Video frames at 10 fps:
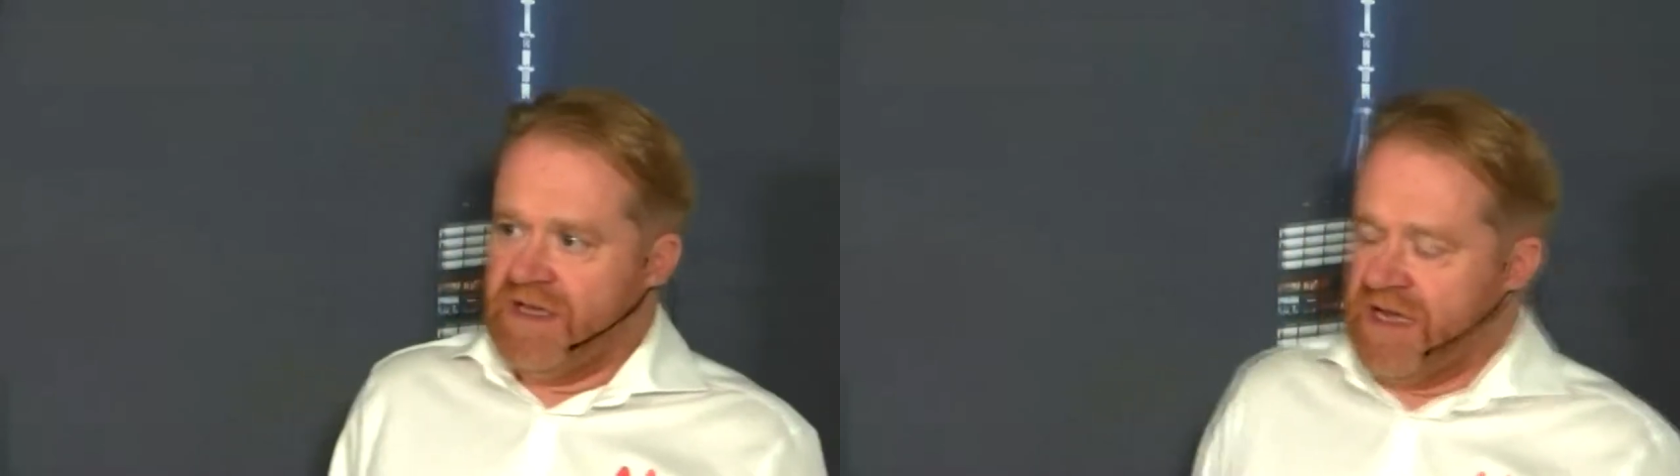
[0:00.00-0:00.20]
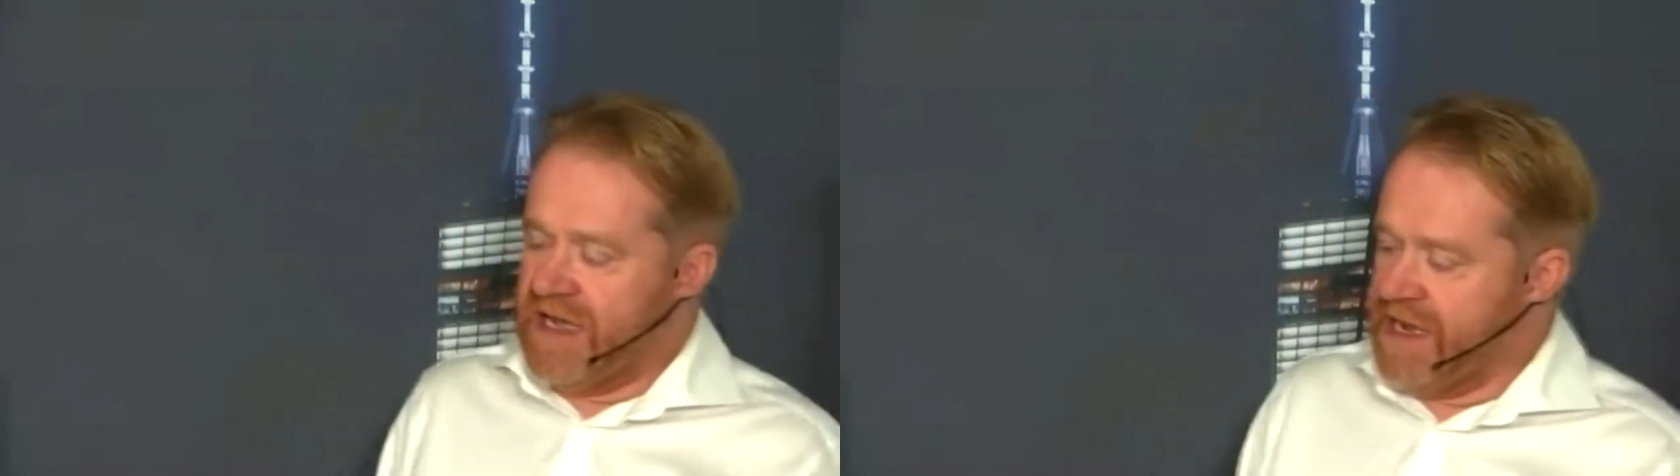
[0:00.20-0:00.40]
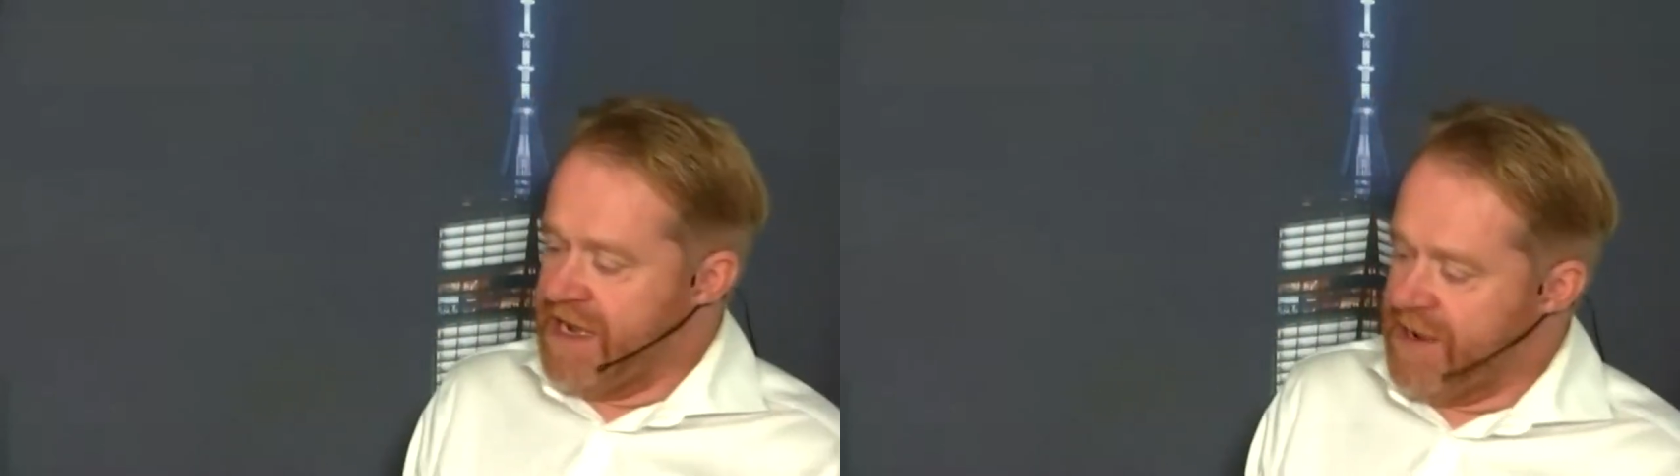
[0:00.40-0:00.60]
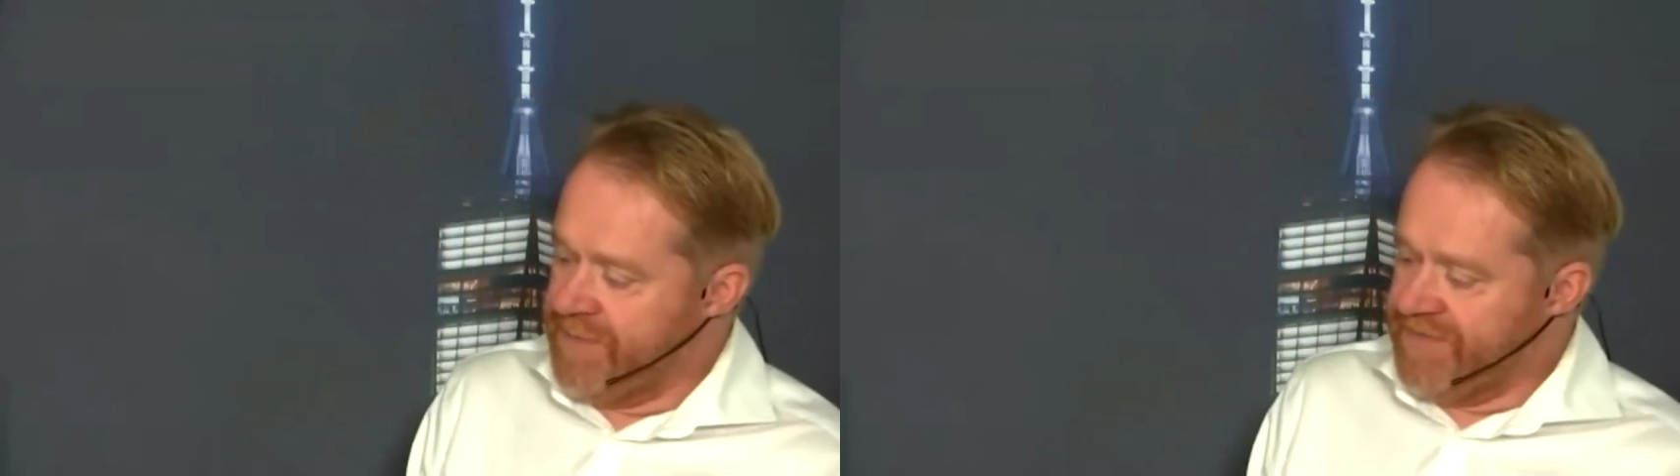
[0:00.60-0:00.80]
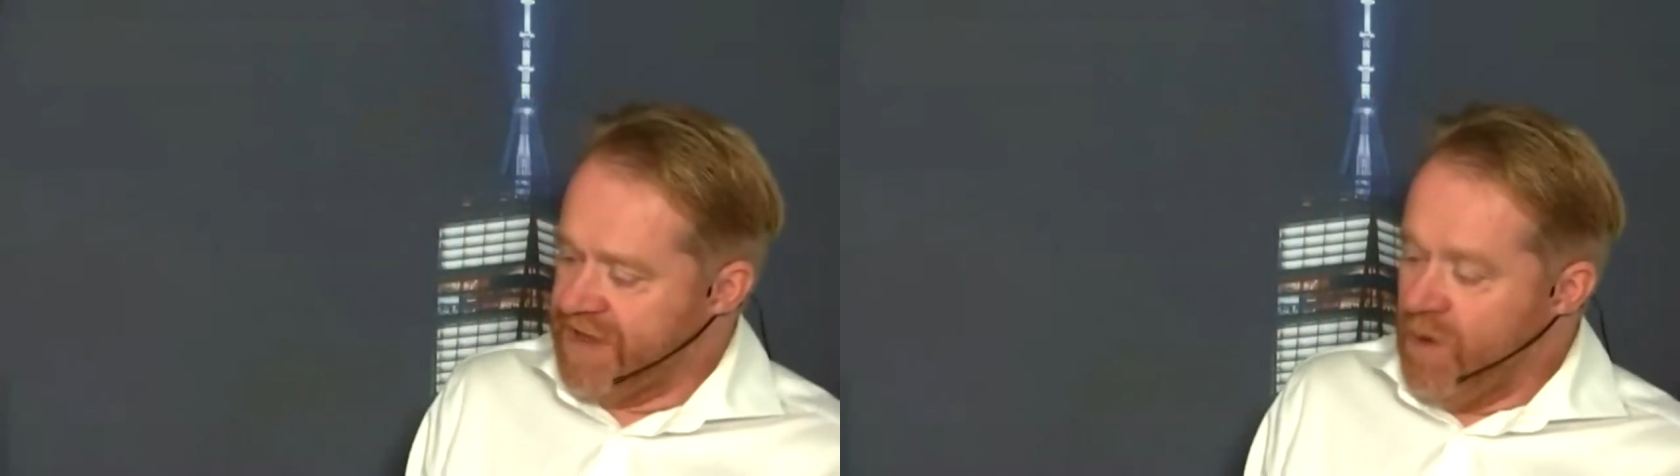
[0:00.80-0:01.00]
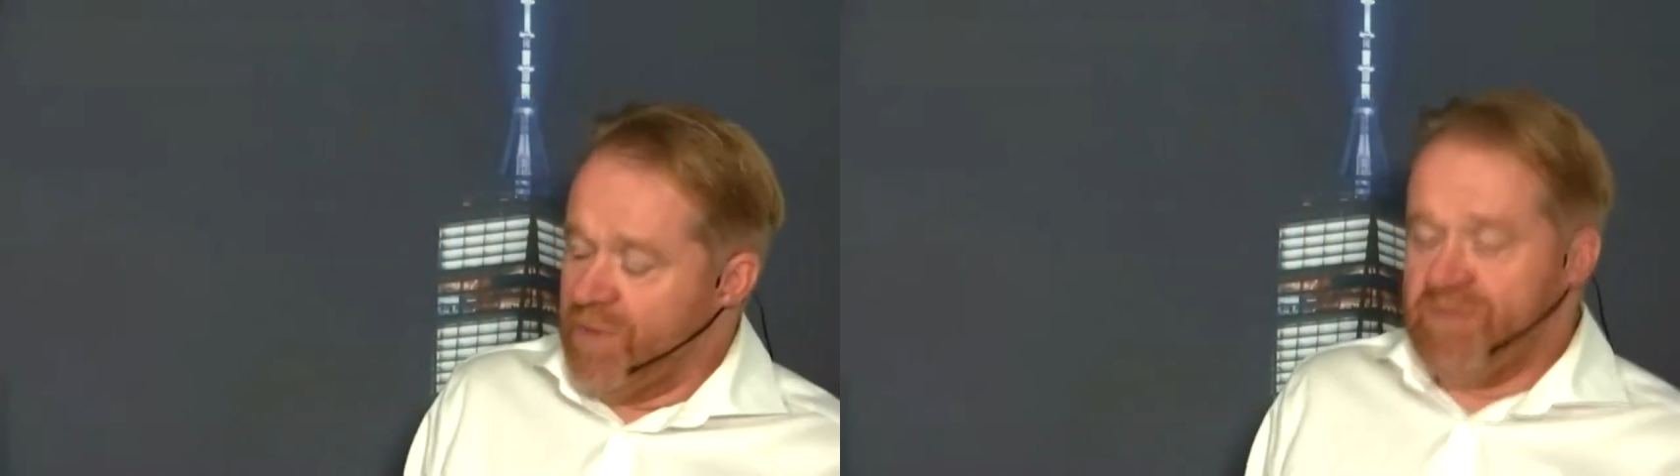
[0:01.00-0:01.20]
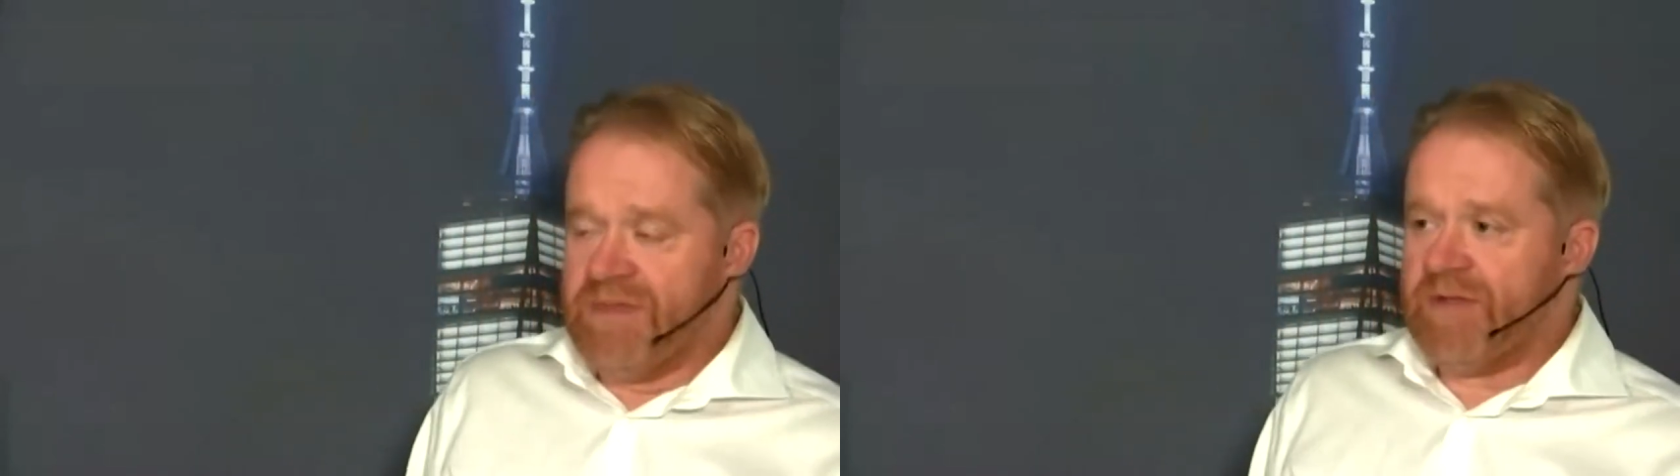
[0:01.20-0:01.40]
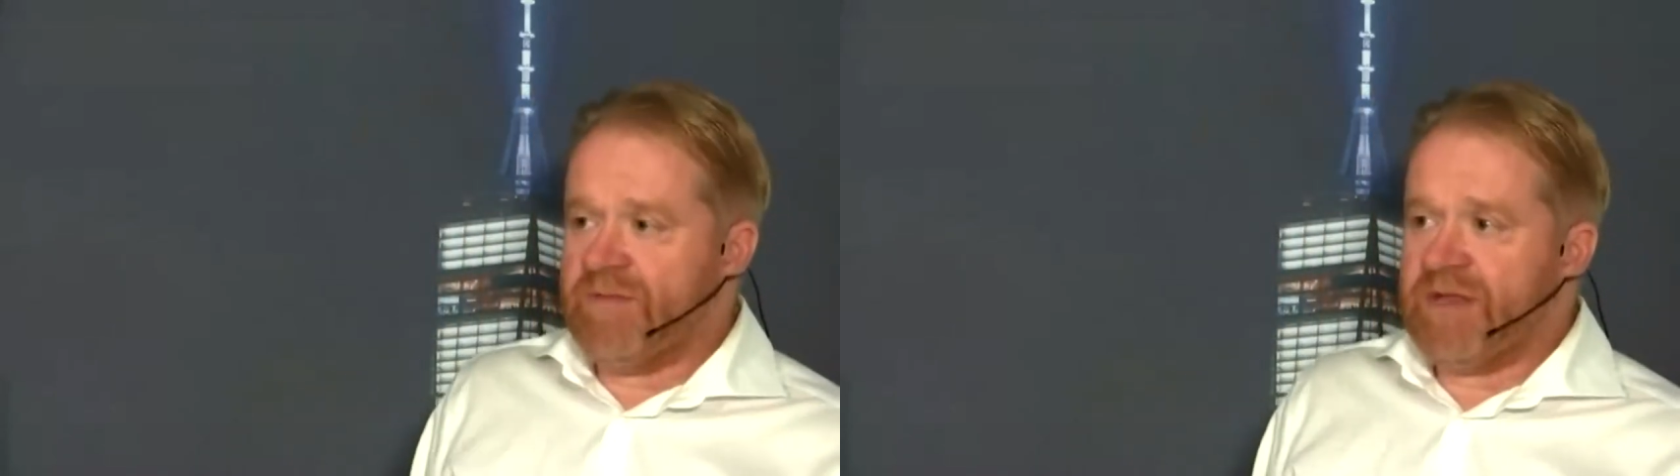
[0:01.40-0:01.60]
um, well, maybe a